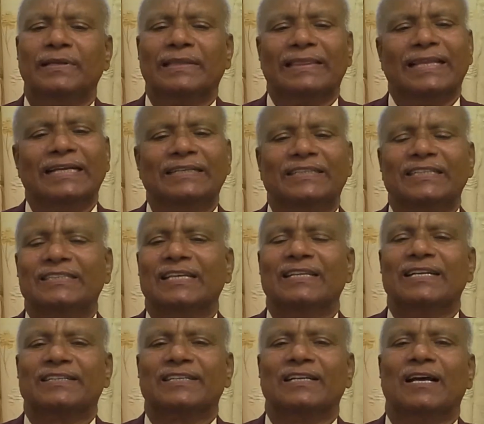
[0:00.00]
then
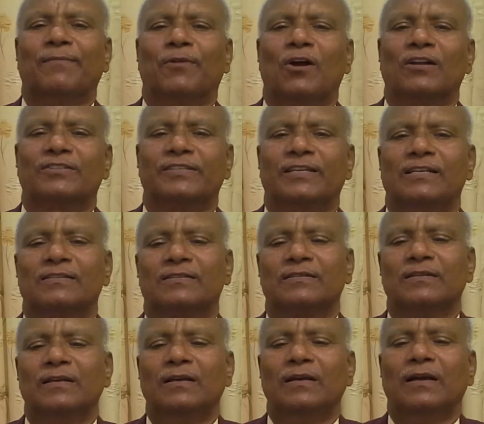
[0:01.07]
degeneration of rod cells
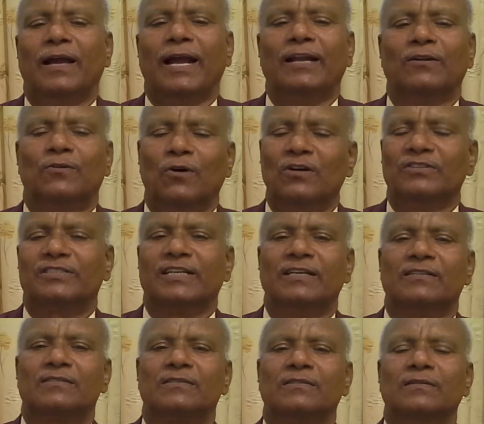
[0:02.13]
and cone
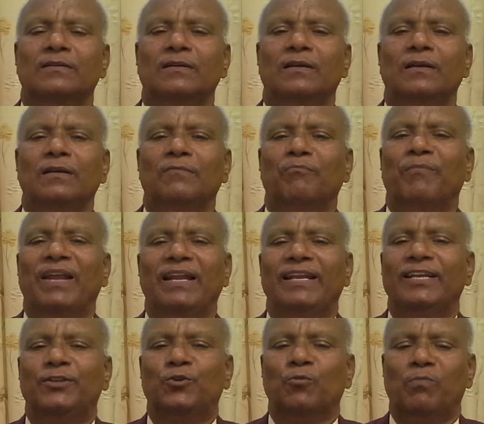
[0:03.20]
cells will
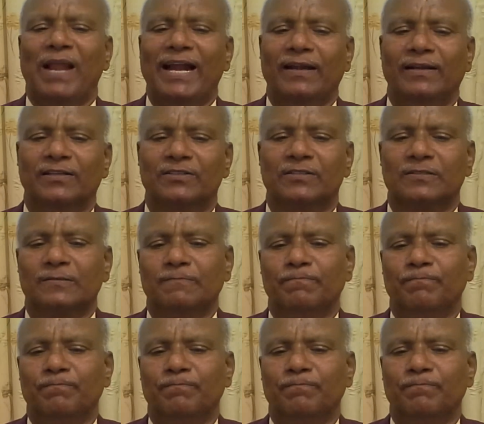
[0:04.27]
lead to blindness.